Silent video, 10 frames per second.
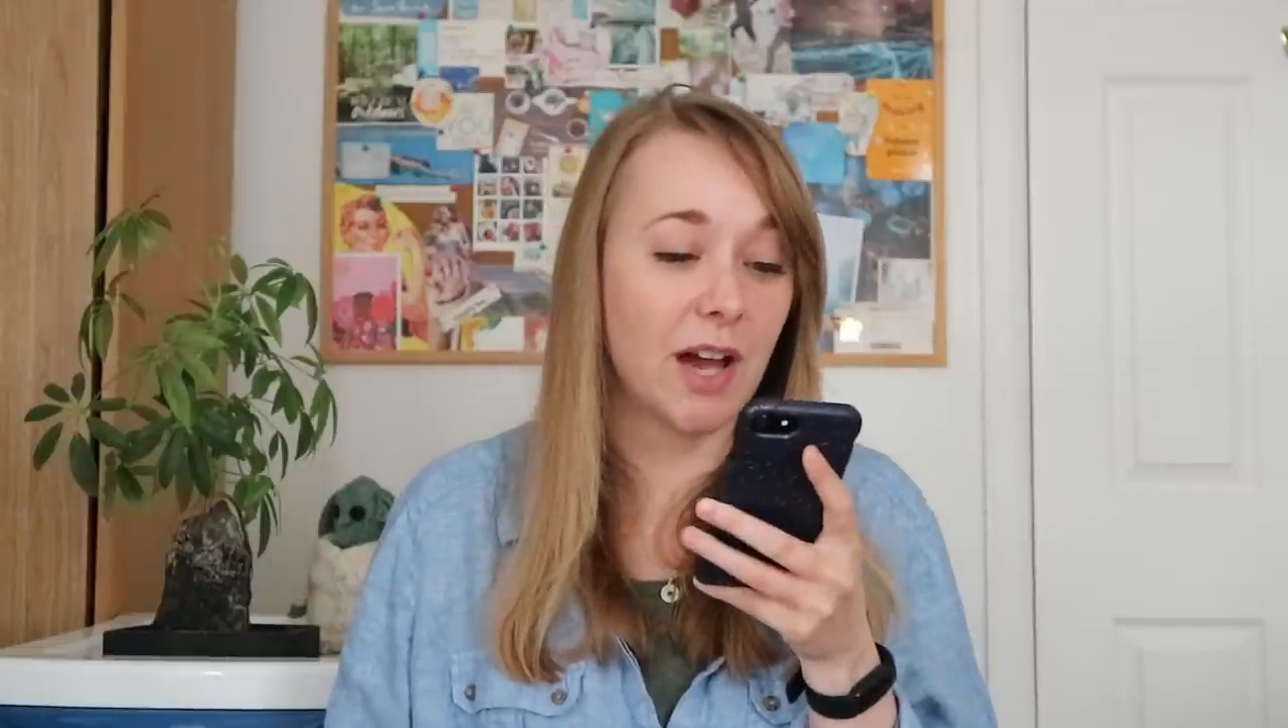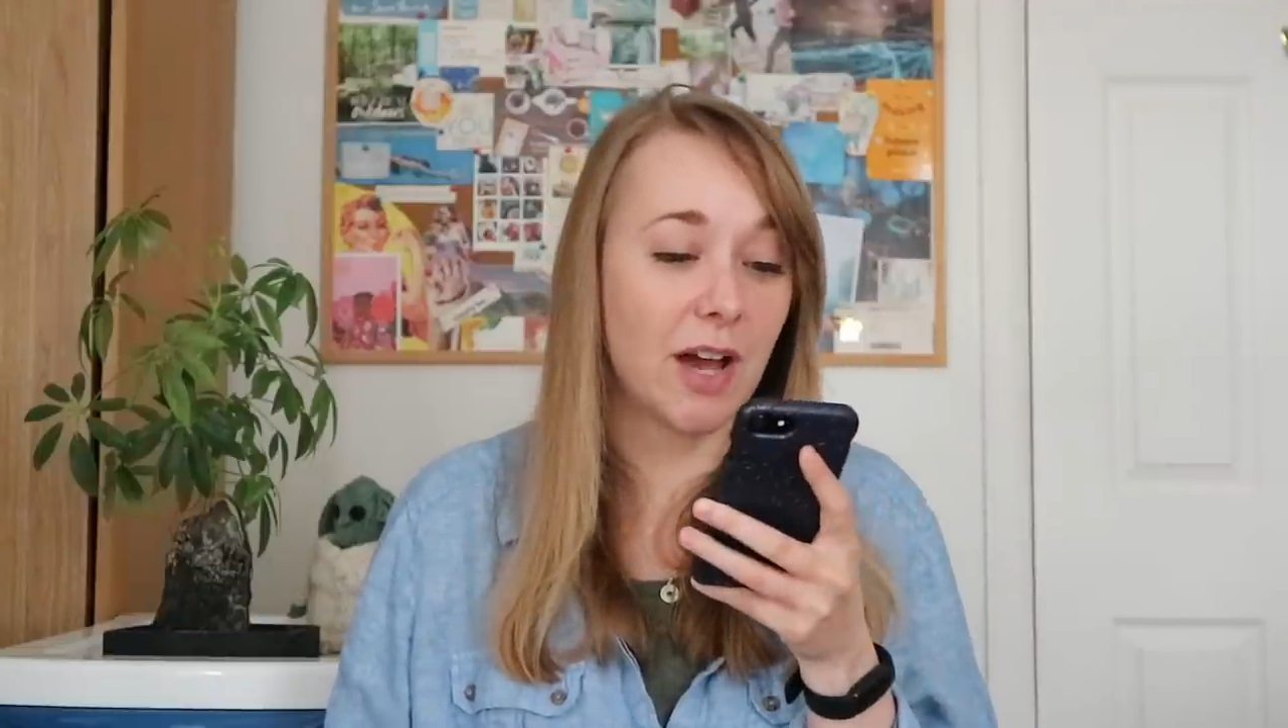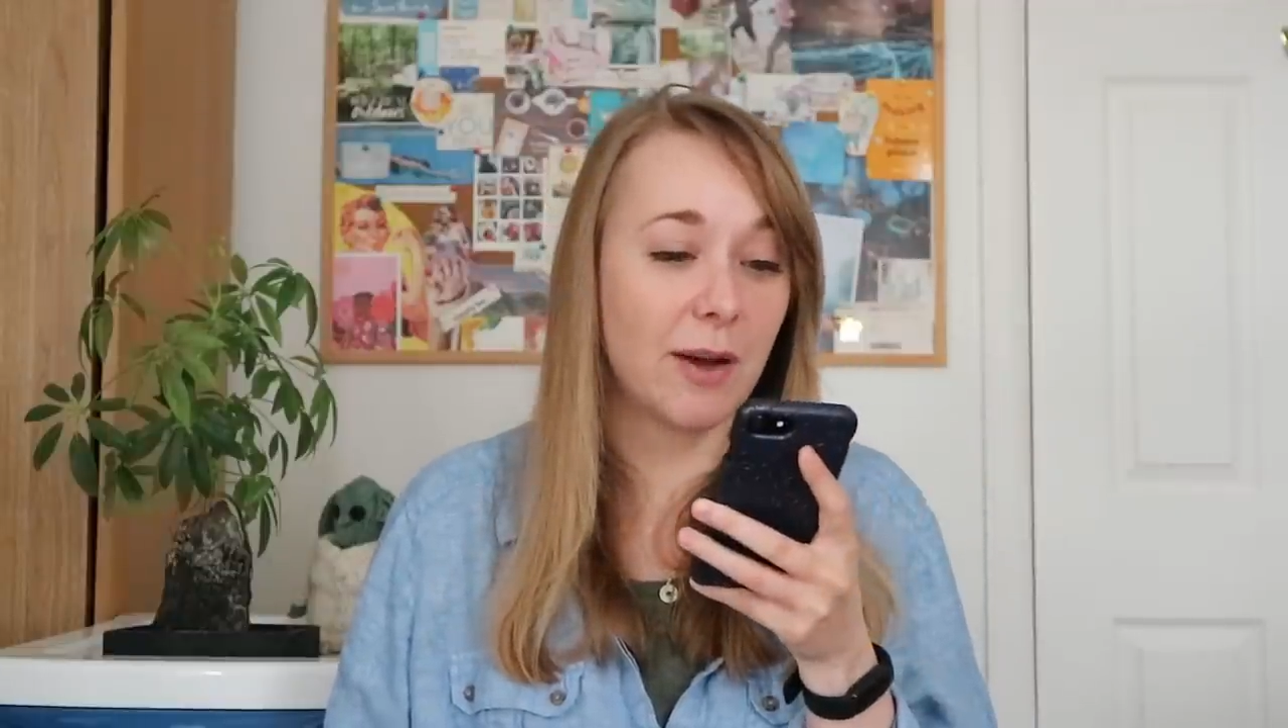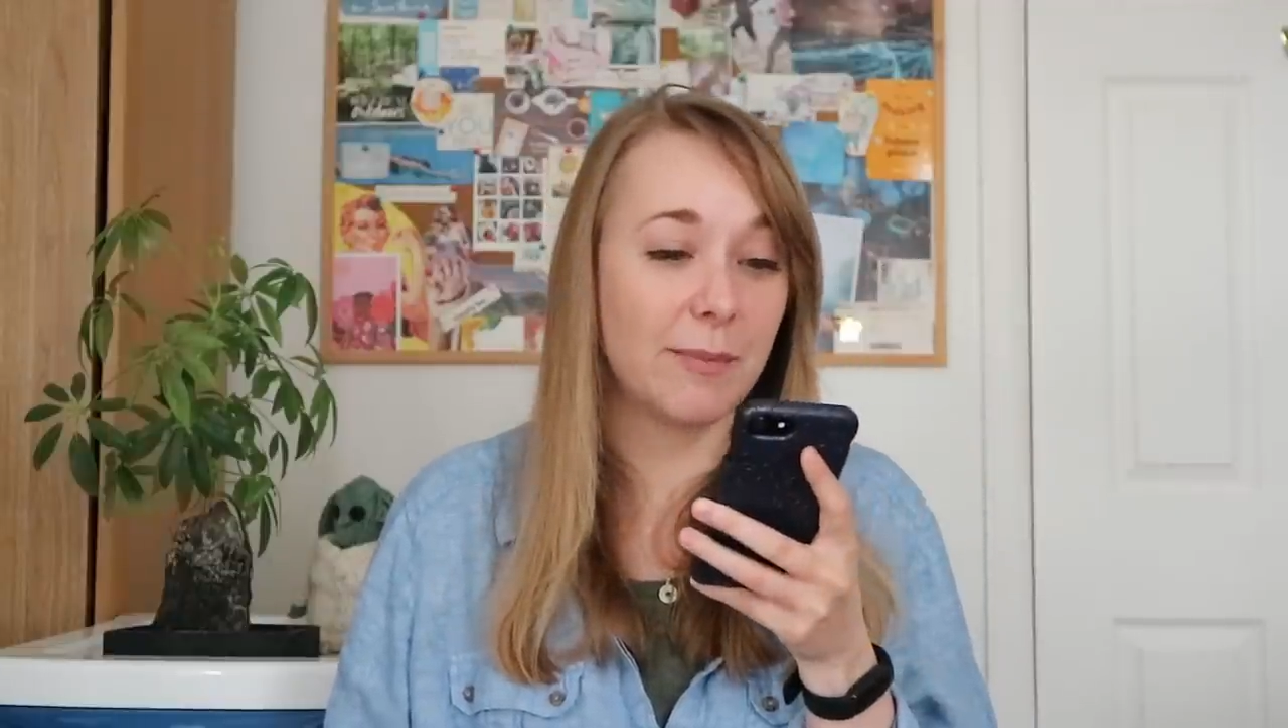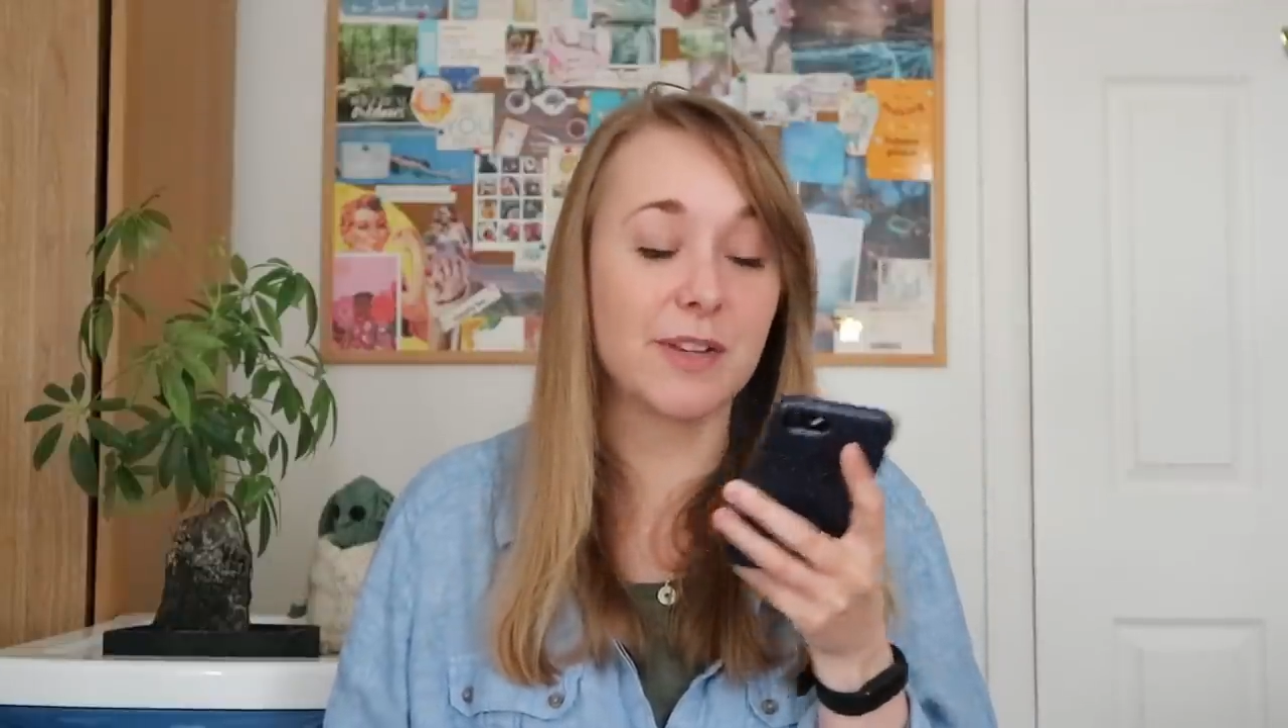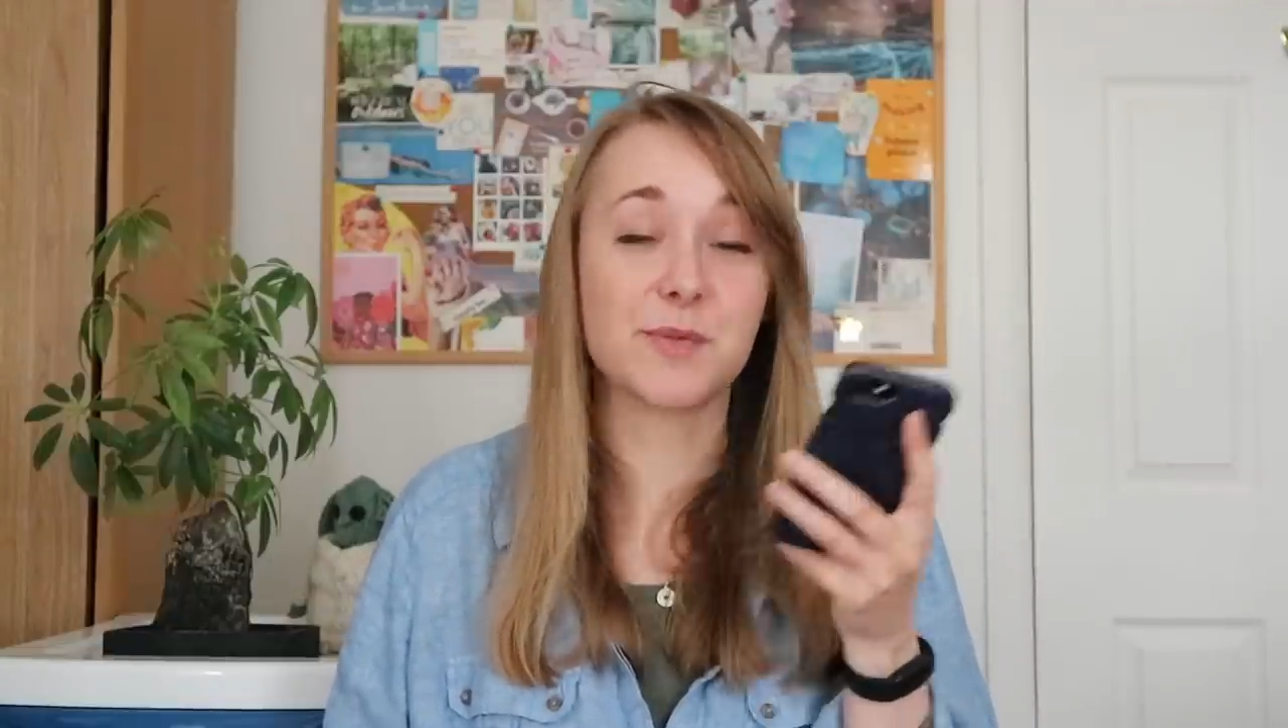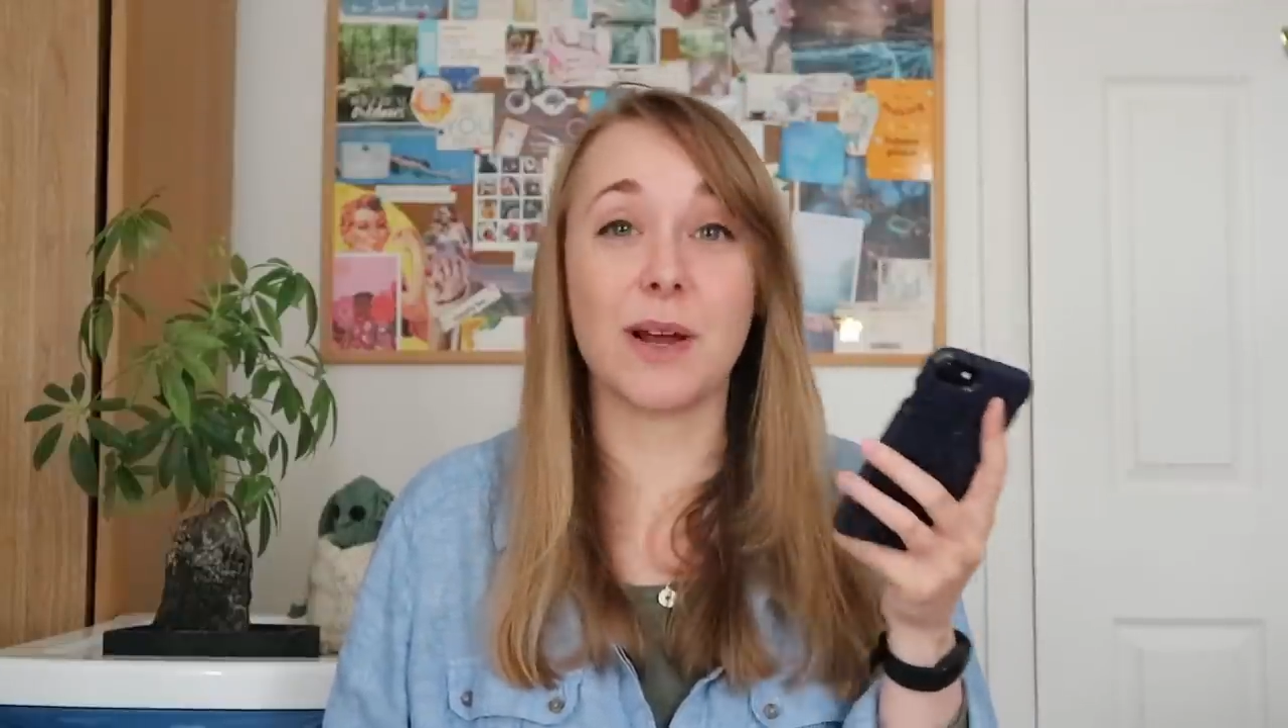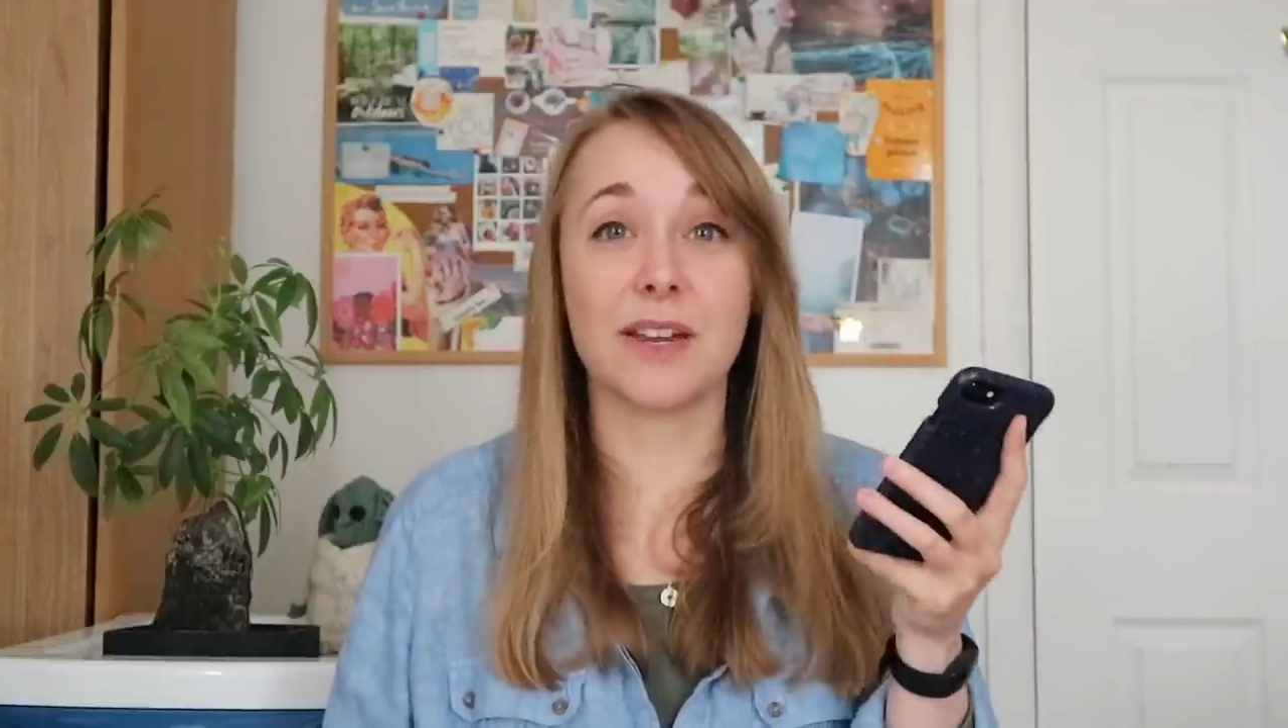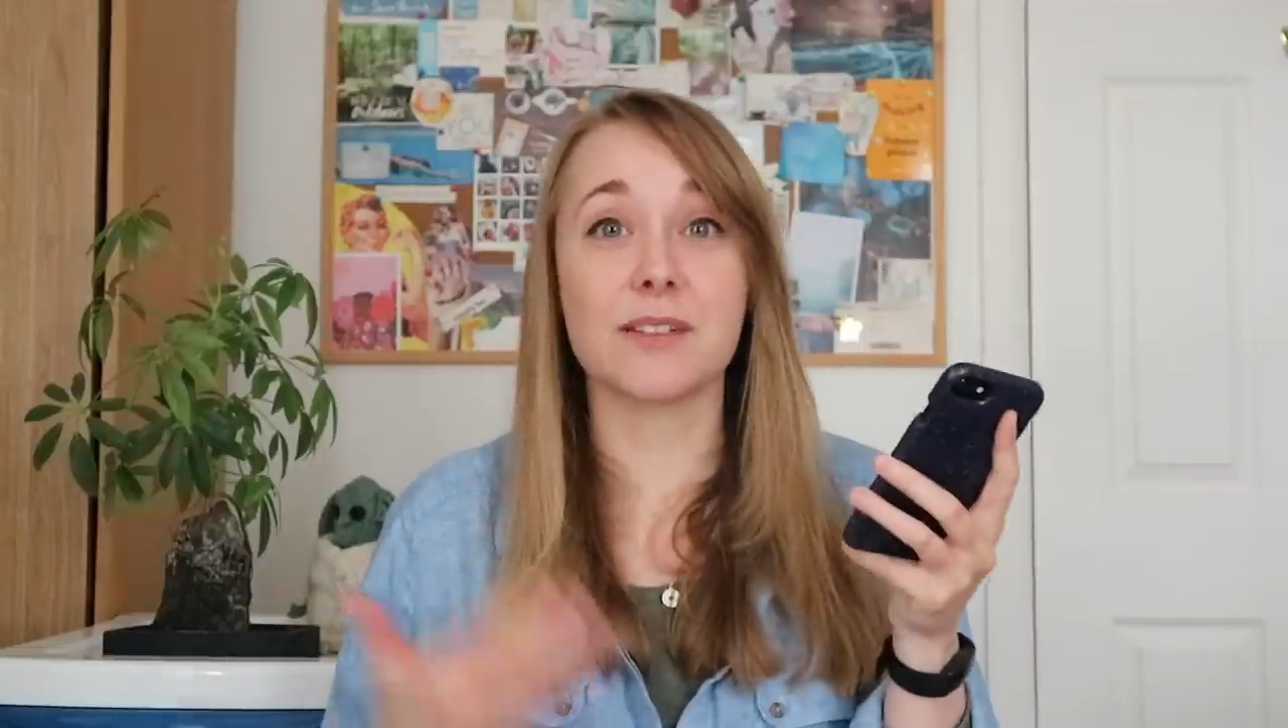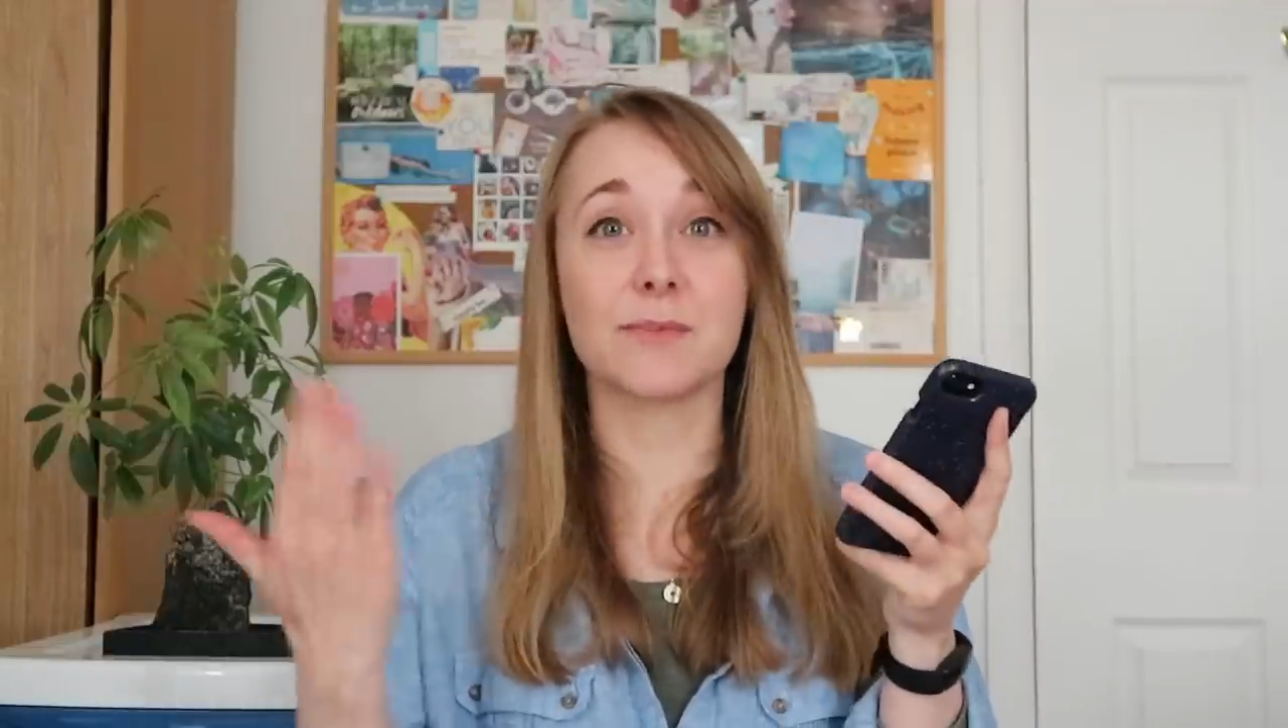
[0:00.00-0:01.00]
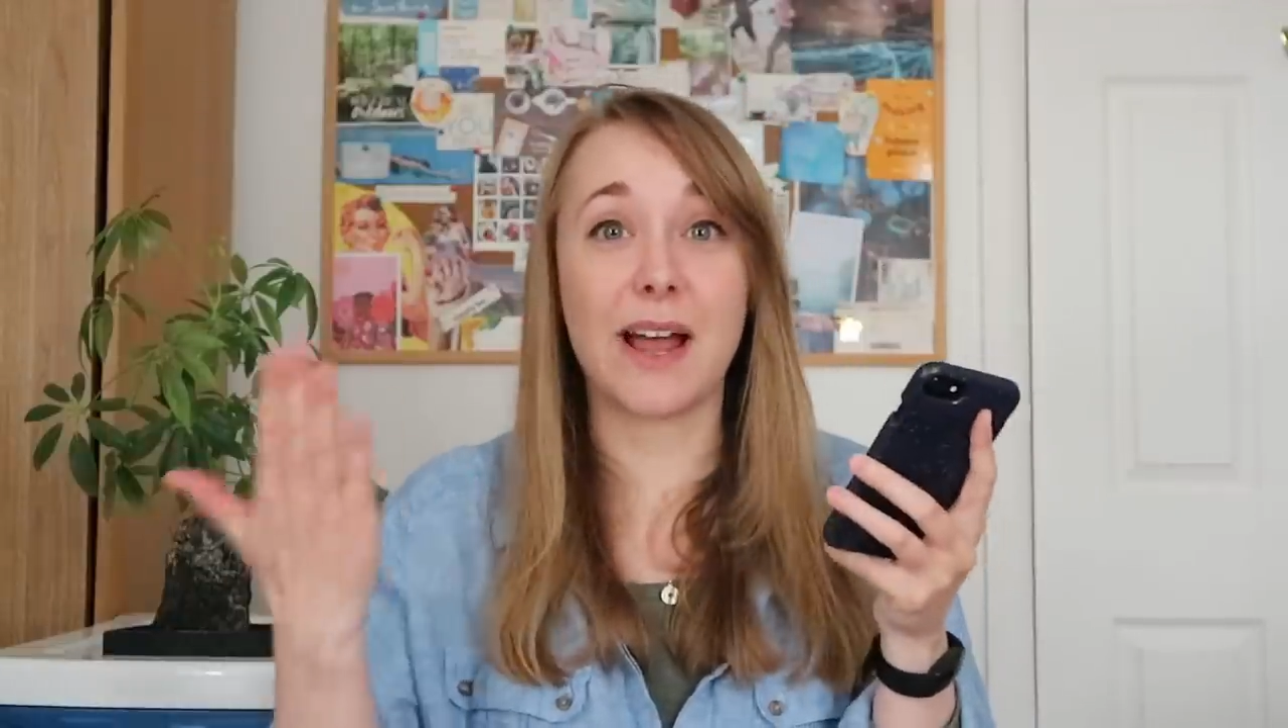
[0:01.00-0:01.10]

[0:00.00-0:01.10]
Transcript: as well as